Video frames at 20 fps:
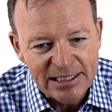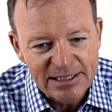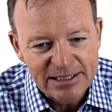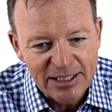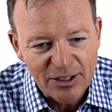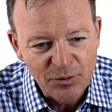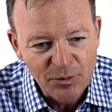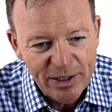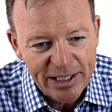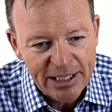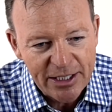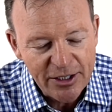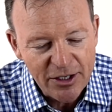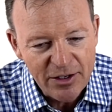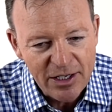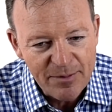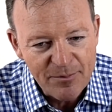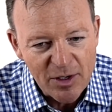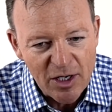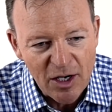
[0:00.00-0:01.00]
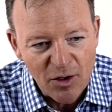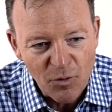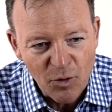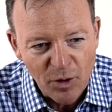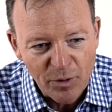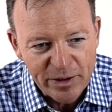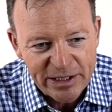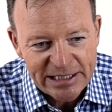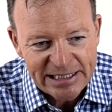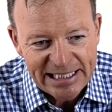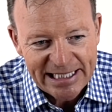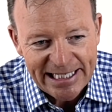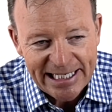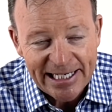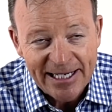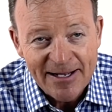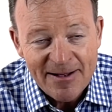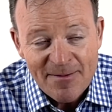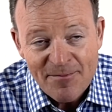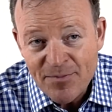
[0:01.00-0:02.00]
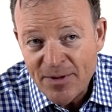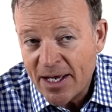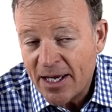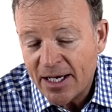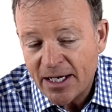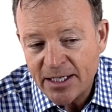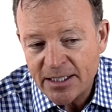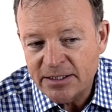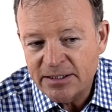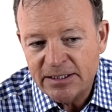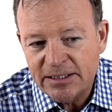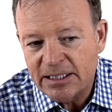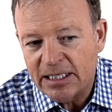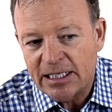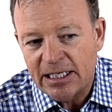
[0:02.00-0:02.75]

So we can only mark what we see. And